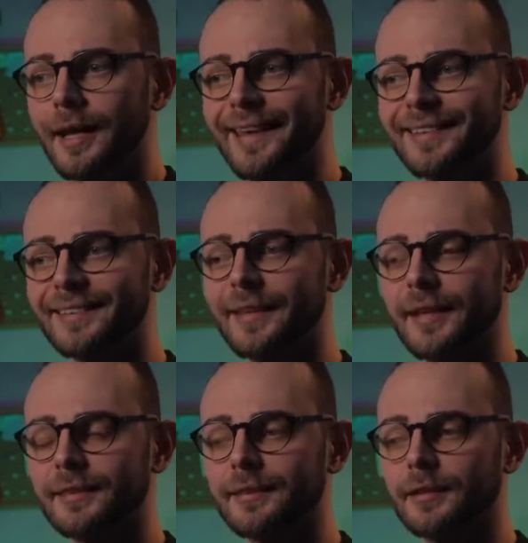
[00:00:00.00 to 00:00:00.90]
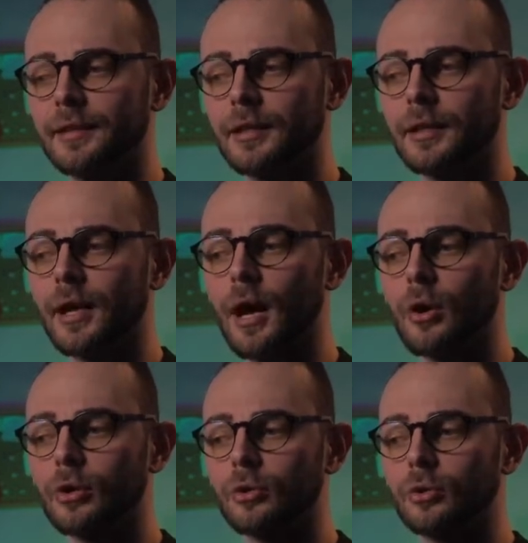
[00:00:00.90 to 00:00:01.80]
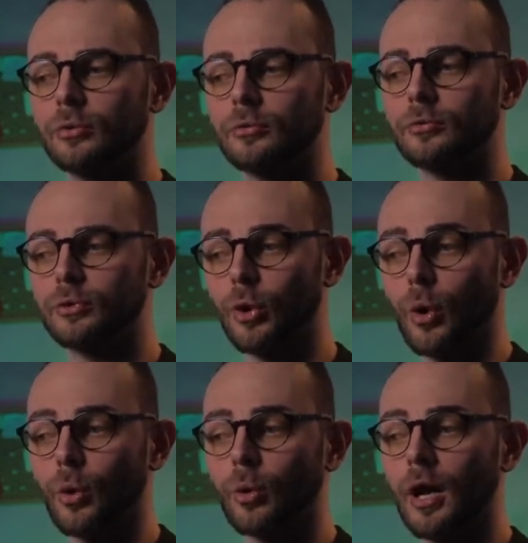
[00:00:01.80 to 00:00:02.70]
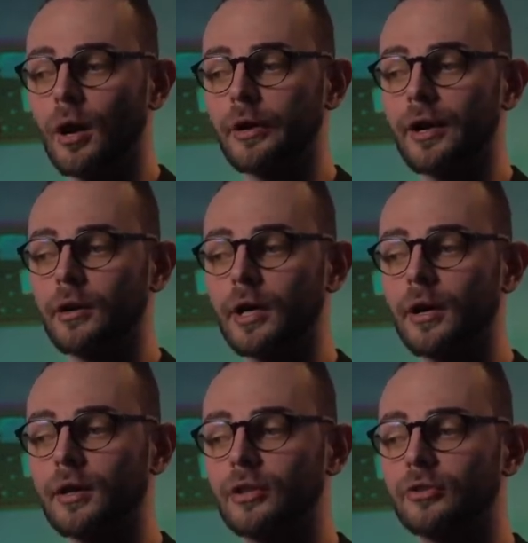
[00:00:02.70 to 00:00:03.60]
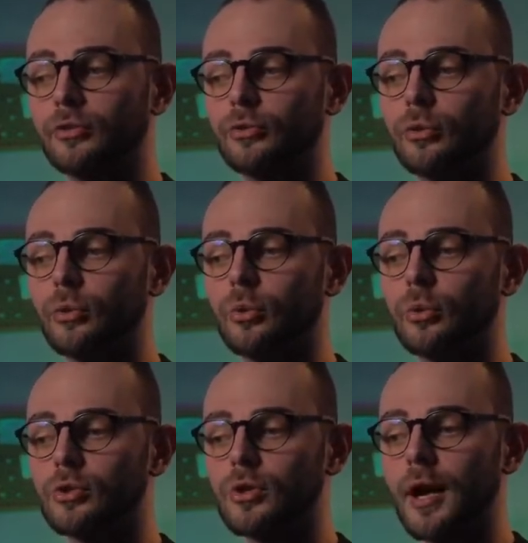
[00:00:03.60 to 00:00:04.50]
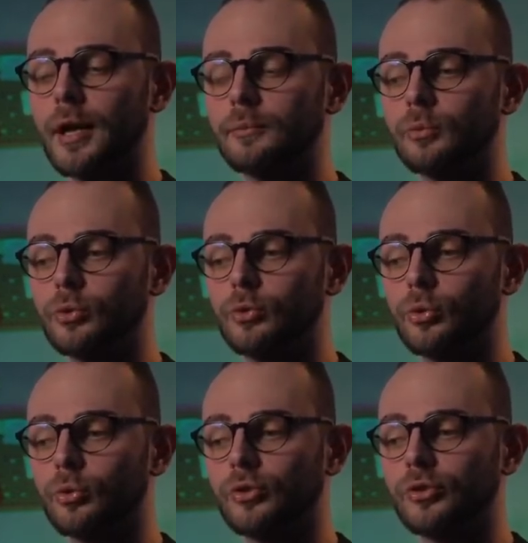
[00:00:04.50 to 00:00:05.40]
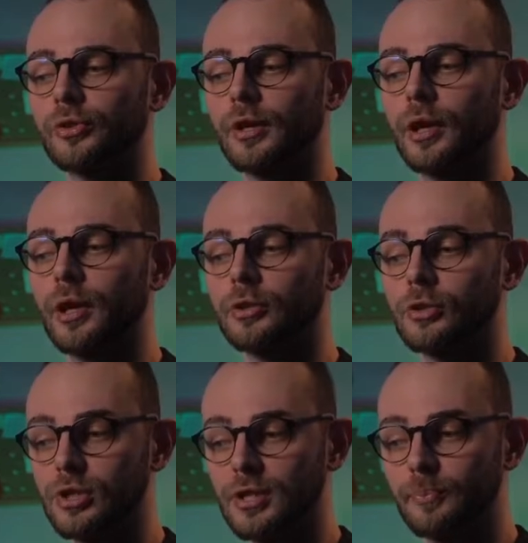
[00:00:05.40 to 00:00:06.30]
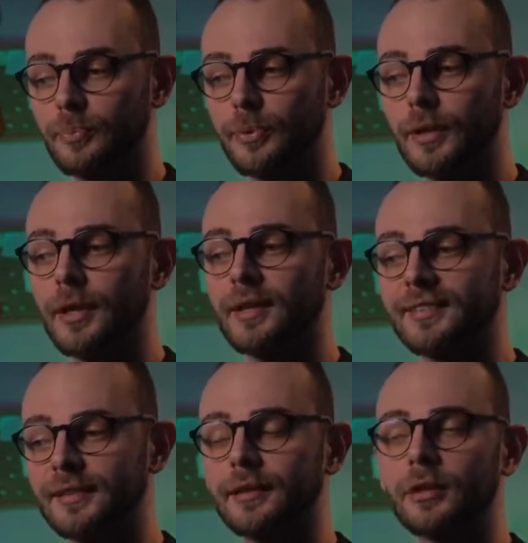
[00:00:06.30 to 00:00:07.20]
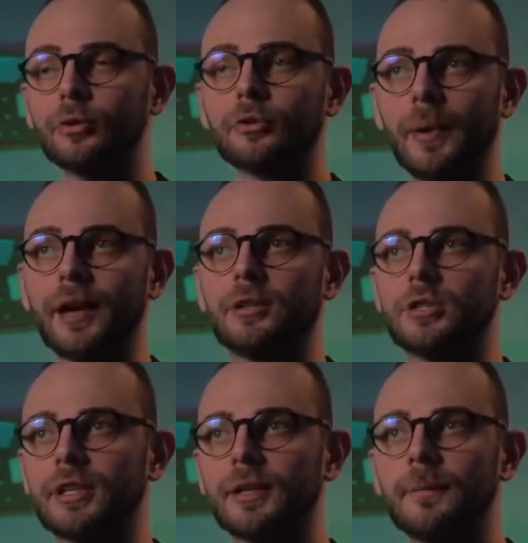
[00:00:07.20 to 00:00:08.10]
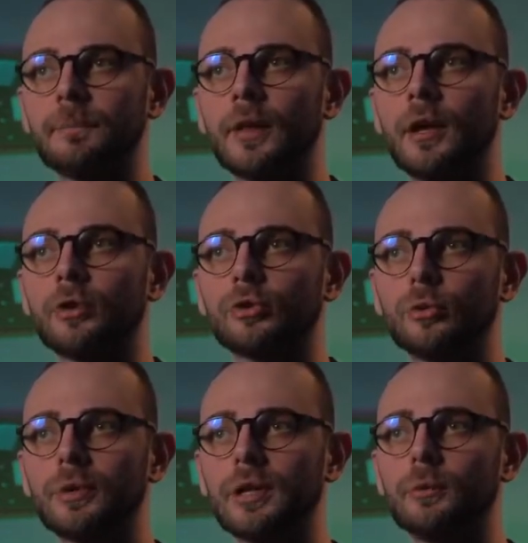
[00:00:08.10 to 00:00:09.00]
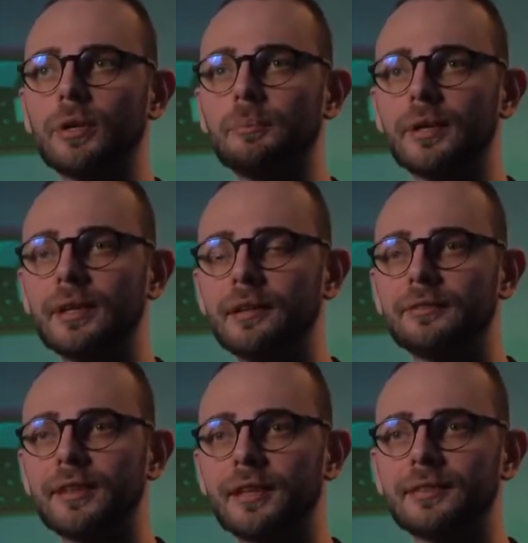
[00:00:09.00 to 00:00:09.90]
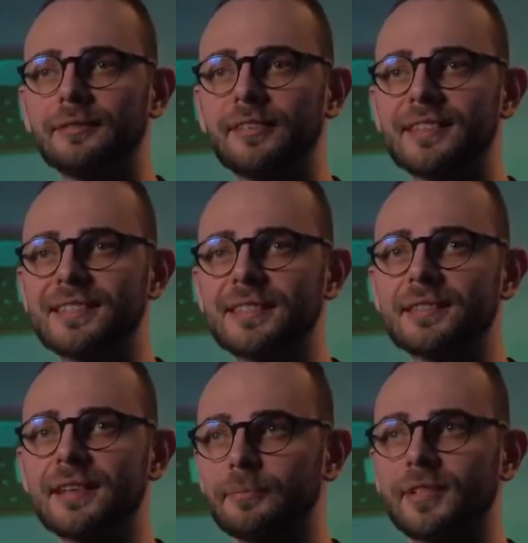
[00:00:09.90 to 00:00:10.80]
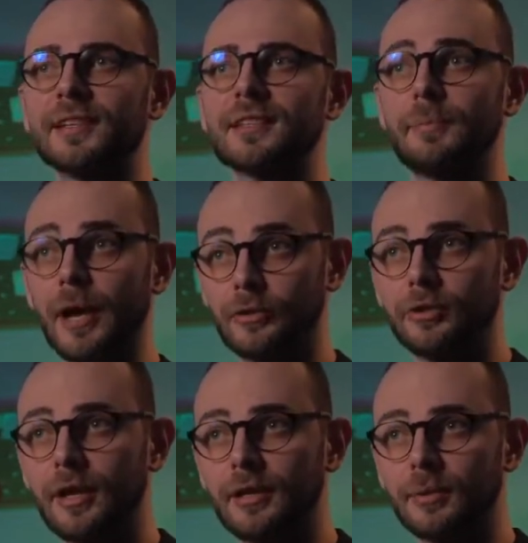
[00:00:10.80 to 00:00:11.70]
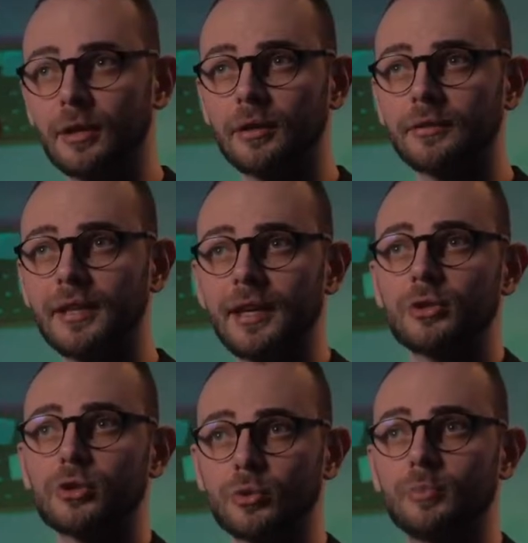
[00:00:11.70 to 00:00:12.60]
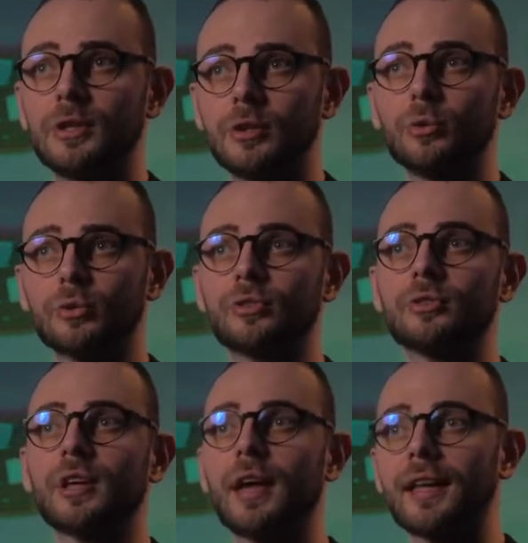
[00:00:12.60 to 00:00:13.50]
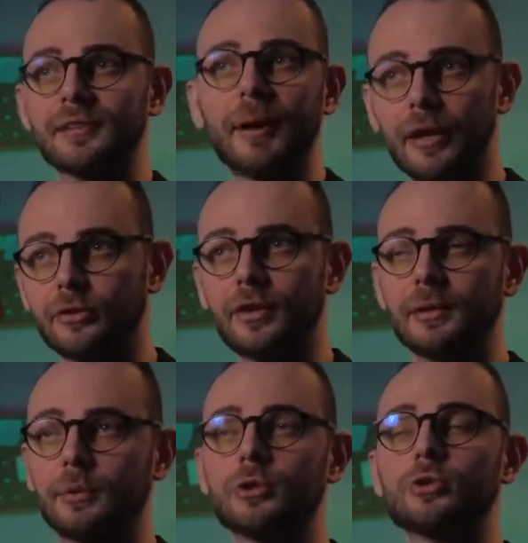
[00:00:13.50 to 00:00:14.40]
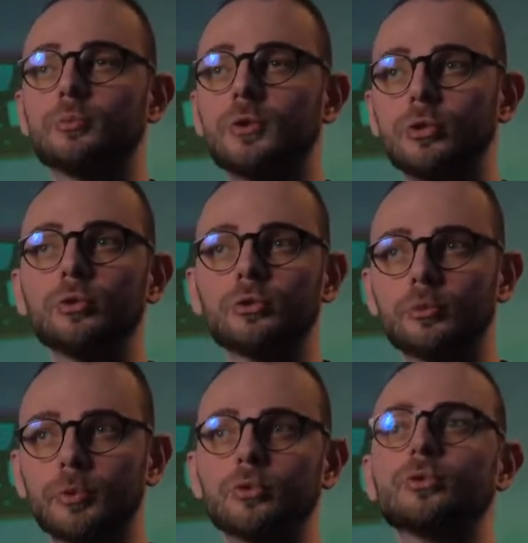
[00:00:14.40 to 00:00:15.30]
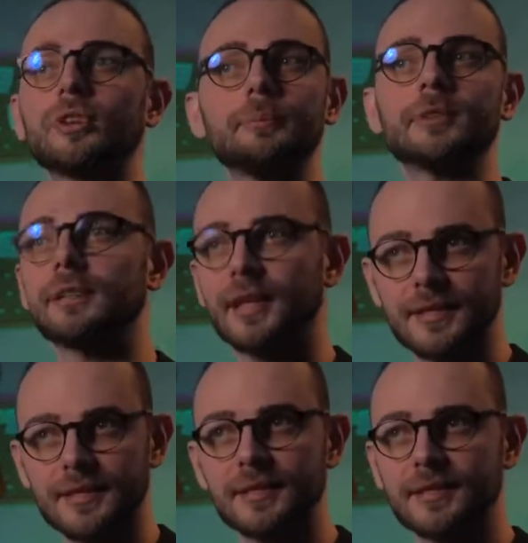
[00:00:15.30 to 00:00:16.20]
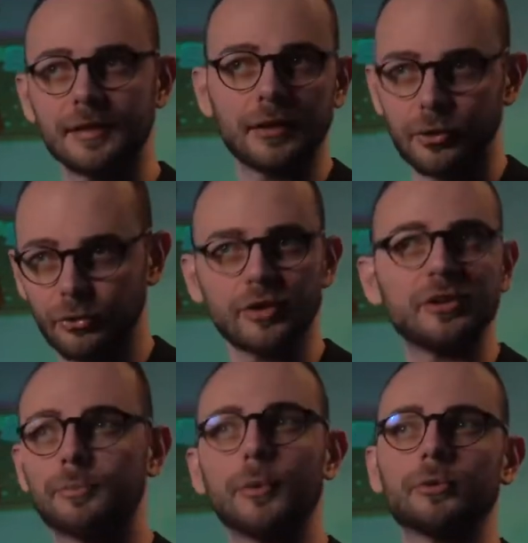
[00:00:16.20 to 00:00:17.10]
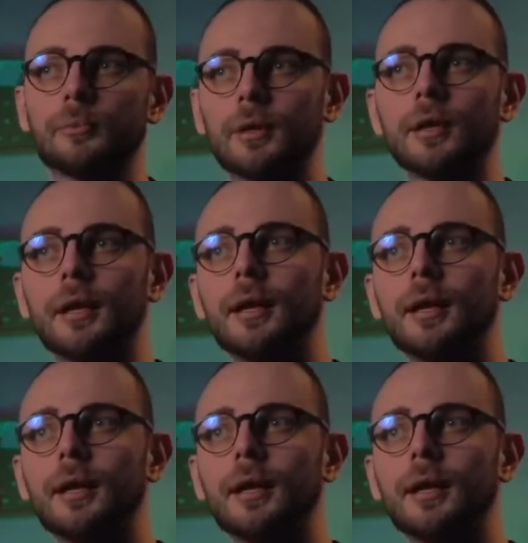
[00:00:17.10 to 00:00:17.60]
is that our goal, our area, is to try and produce cheap single-use packaging. So we believe that if it's something that's biodegradable, then it should be used as biodegradable. It should be used to produce something that's single-use and disposable.